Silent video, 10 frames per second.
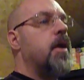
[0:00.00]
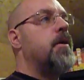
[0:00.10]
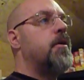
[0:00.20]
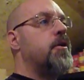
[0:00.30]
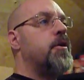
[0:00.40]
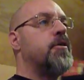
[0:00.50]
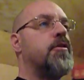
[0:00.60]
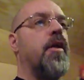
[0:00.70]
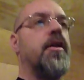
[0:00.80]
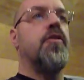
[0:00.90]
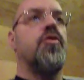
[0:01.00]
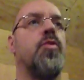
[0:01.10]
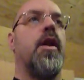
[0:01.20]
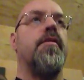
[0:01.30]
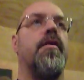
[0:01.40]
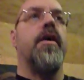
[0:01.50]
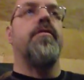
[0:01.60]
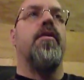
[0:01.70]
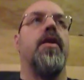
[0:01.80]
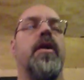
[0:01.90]
Here, here's the thing. This is what I find
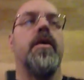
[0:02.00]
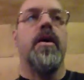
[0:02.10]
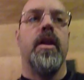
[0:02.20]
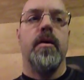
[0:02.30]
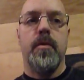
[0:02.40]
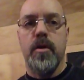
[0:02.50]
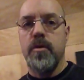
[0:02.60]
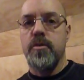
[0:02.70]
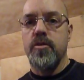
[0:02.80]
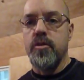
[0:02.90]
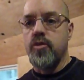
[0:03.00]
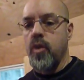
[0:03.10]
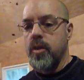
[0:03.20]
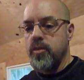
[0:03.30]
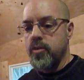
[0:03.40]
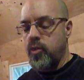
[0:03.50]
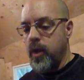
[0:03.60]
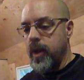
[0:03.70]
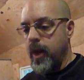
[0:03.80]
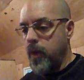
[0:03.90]
funny, and I'm gonna just address this
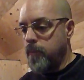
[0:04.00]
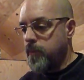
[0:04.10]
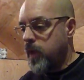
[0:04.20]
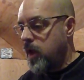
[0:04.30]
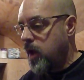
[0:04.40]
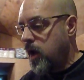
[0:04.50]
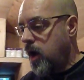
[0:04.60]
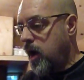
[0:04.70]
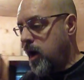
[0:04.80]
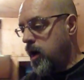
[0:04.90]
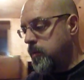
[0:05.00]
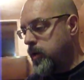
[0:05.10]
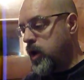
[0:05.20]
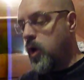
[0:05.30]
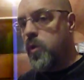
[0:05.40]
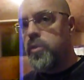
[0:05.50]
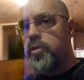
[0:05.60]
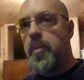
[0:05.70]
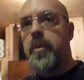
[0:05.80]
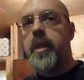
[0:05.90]
right now. Um, you know,
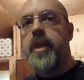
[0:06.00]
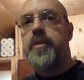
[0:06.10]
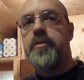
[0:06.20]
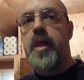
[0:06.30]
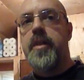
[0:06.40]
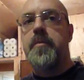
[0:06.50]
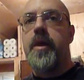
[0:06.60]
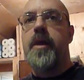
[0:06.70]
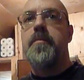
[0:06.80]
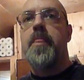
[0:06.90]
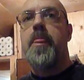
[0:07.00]
somebody had said to me,